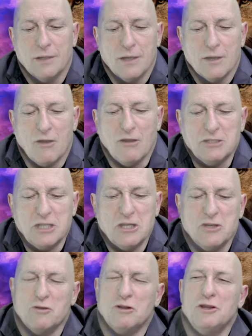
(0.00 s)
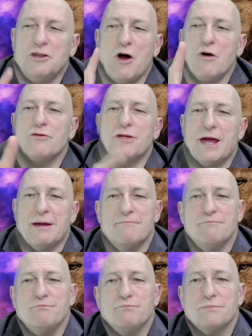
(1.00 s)
God says you'll know
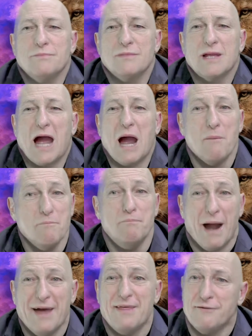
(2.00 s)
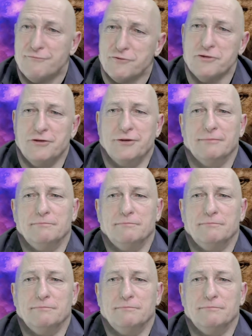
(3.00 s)
them by their fruit.